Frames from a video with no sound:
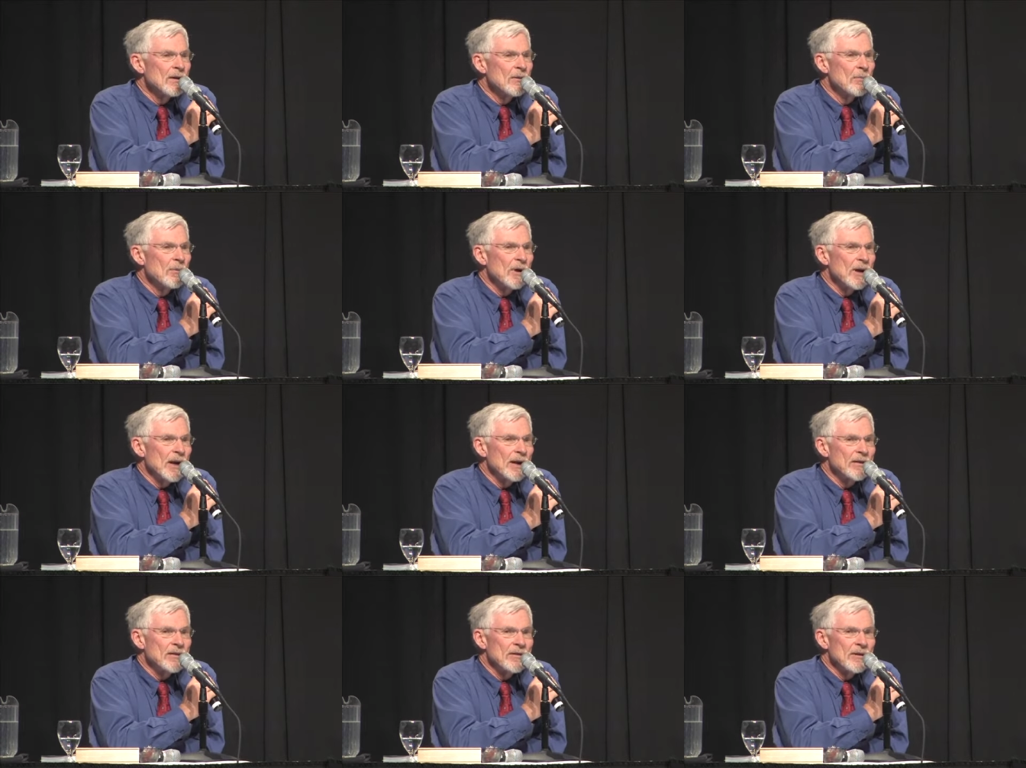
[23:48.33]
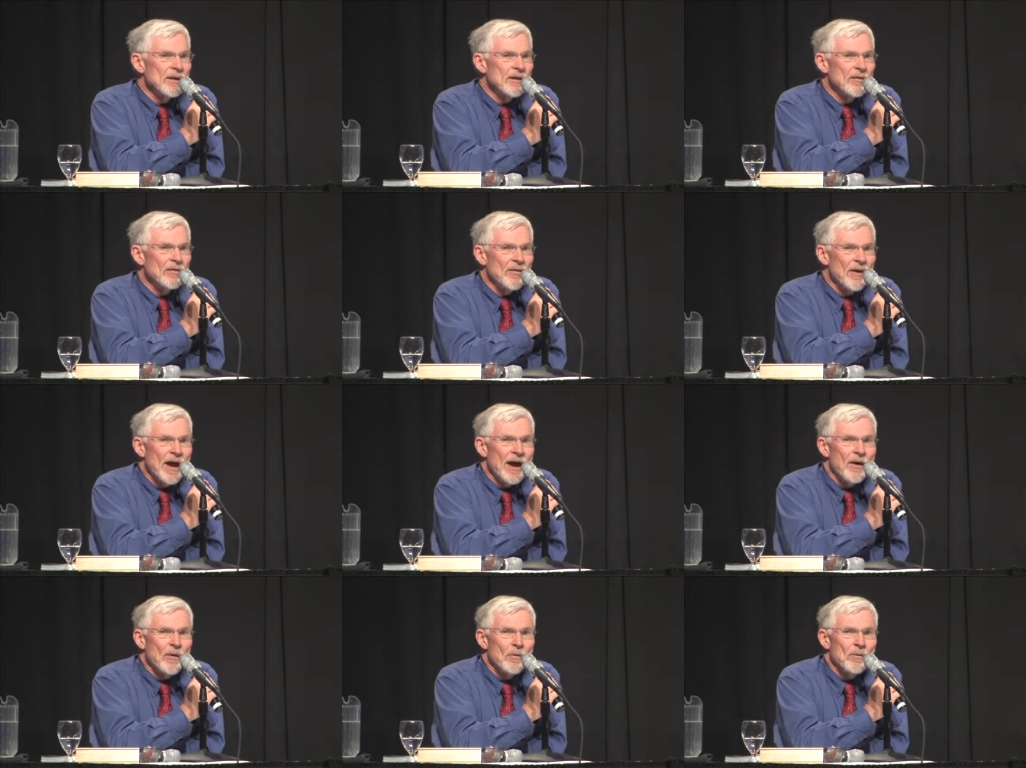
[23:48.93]
But I think
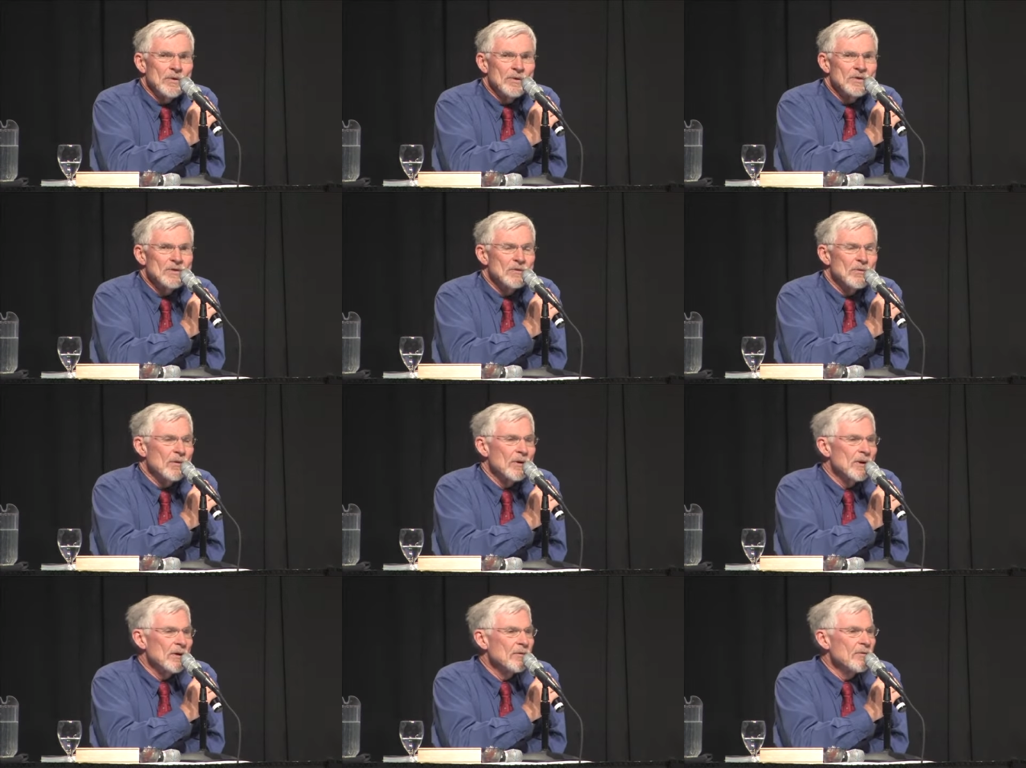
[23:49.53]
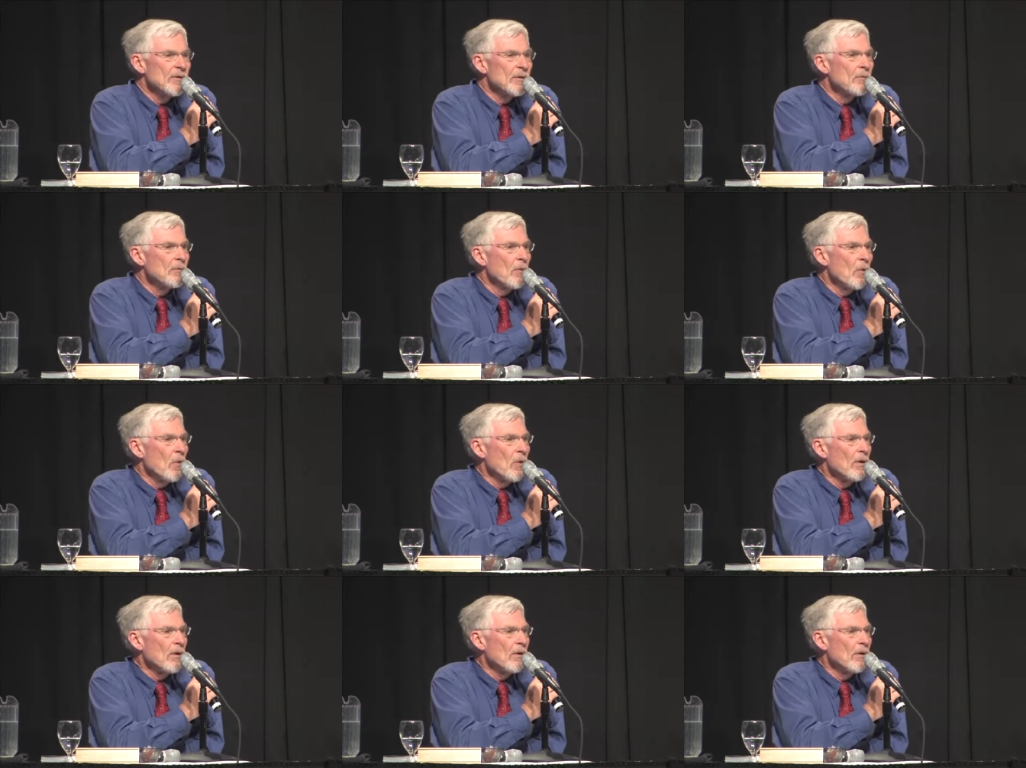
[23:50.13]
that was sort of the
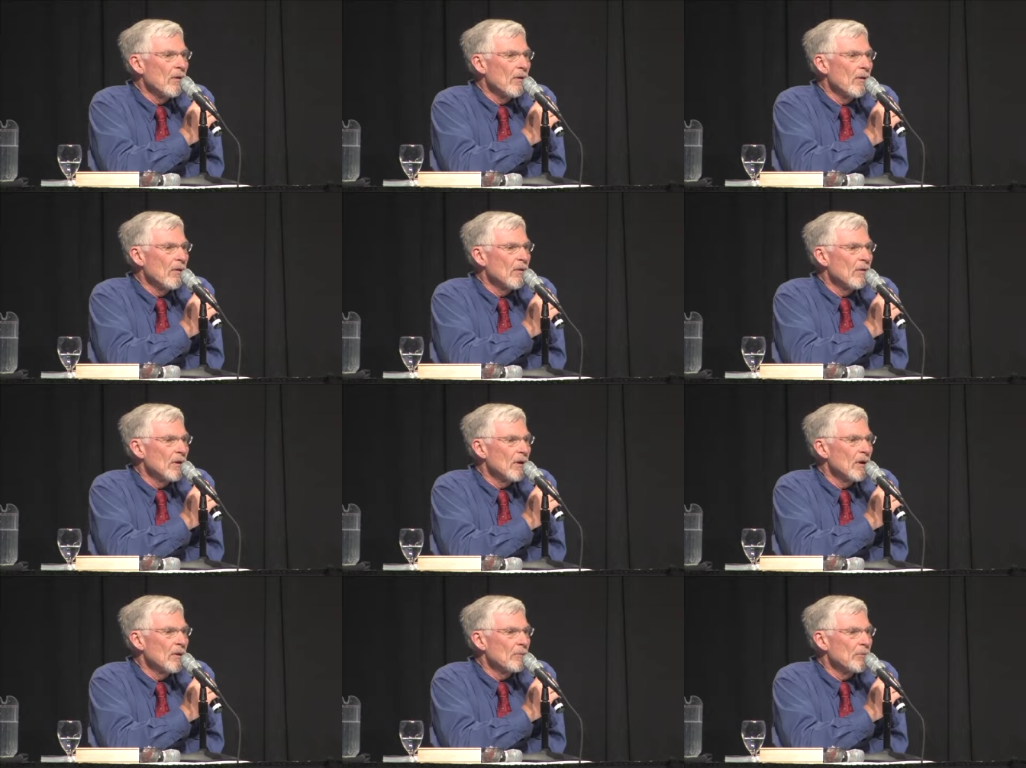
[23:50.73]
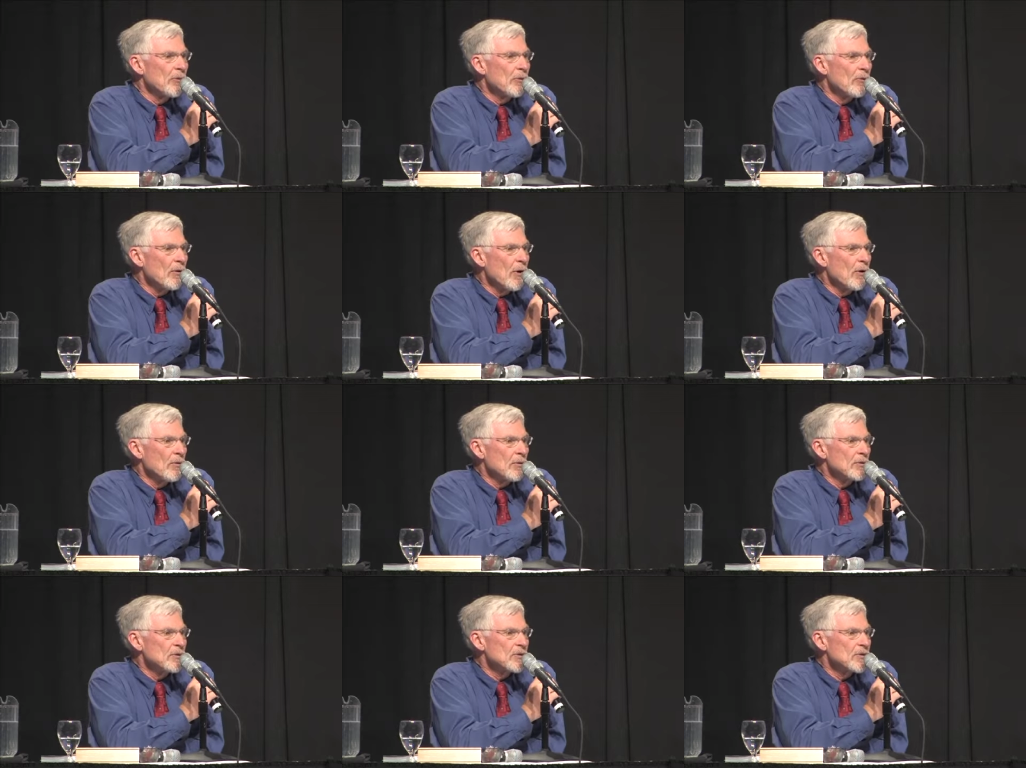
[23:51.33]
moral
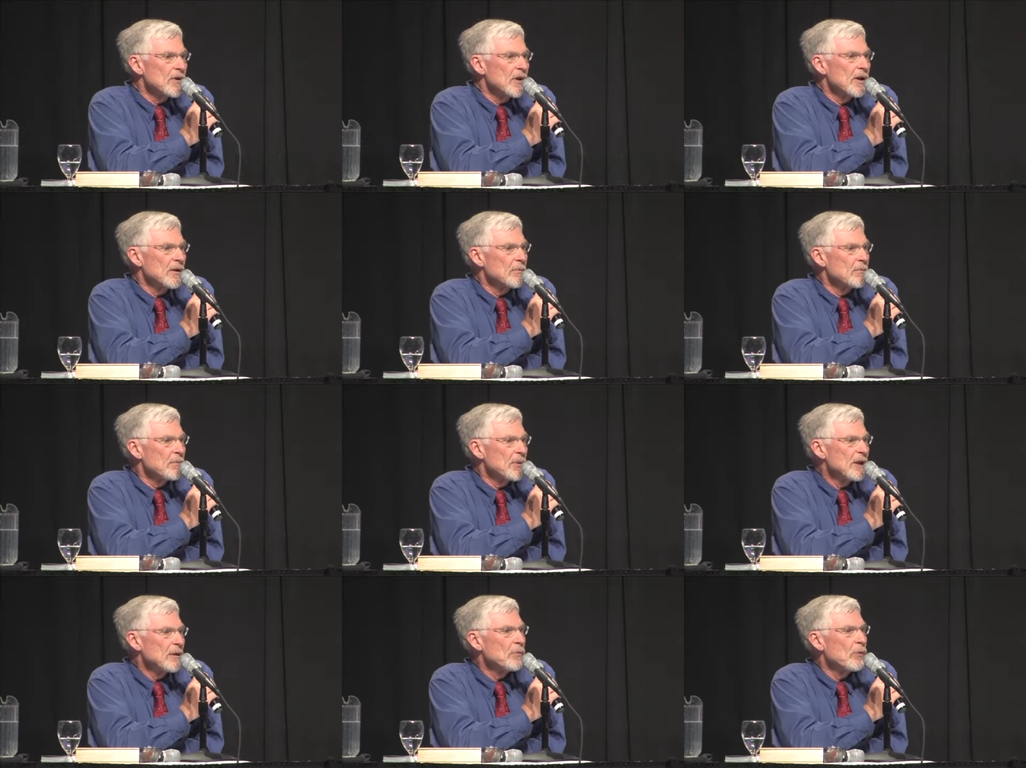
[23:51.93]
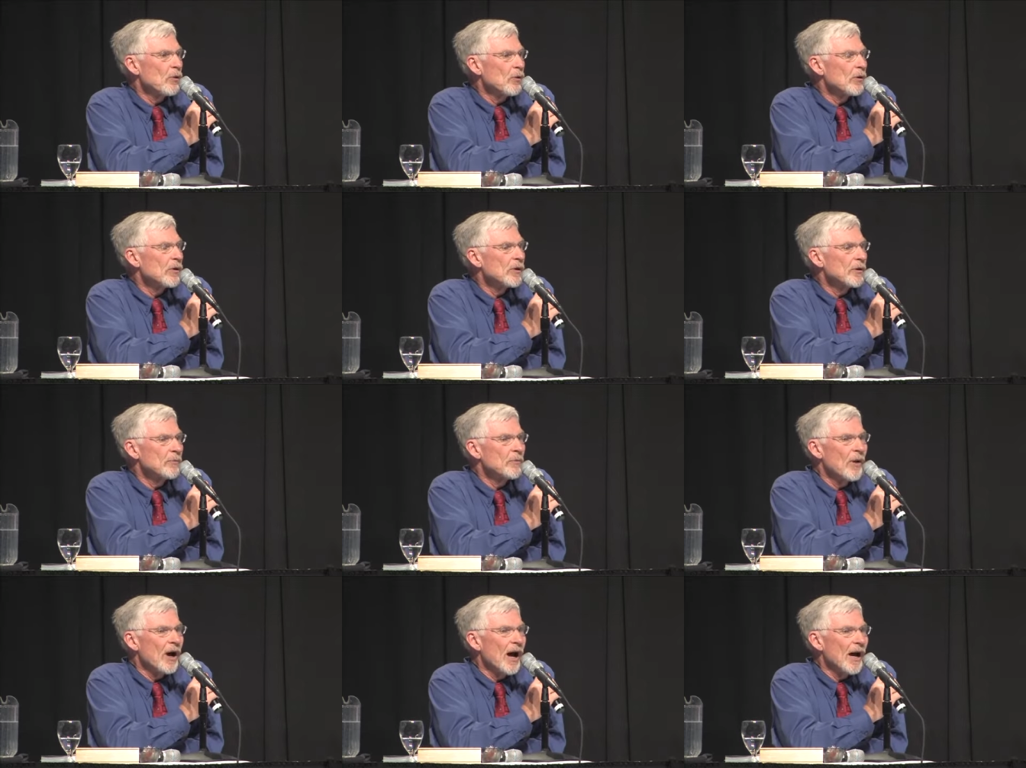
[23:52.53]
approach that people
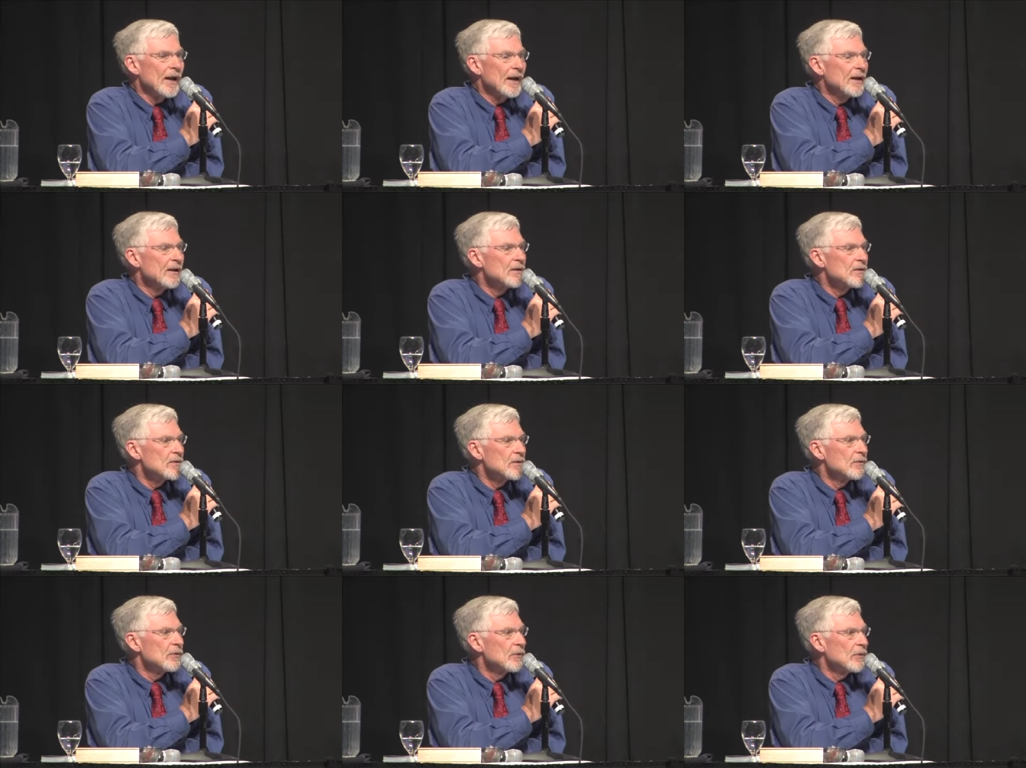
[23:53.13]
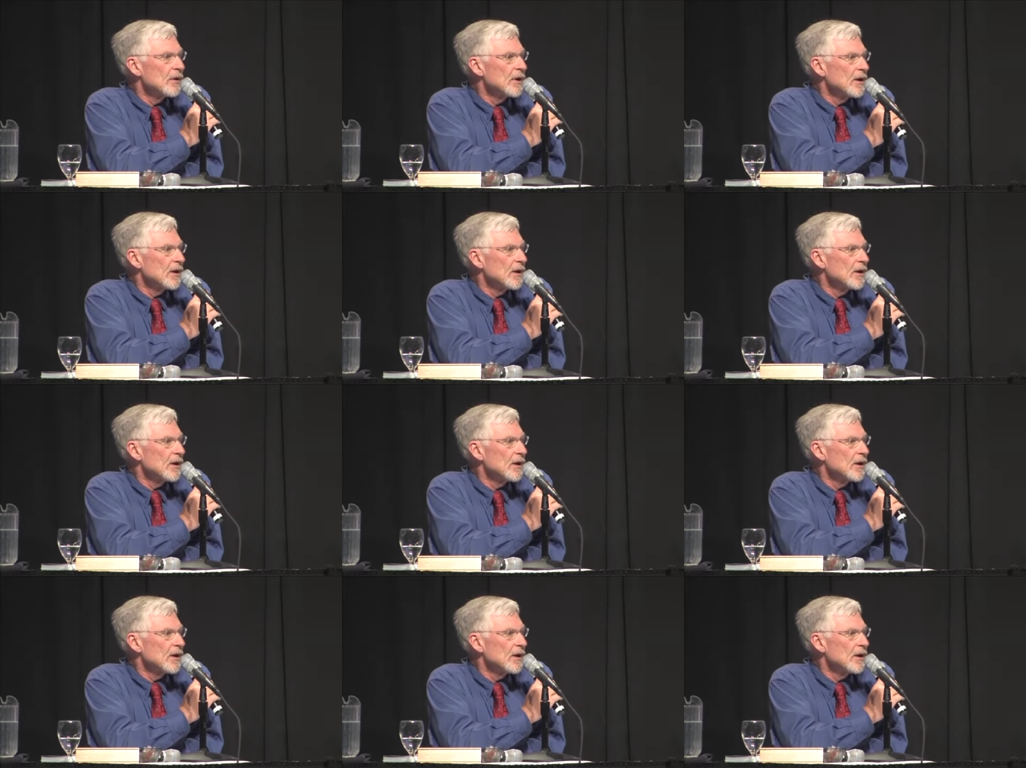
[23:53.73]
could buy into,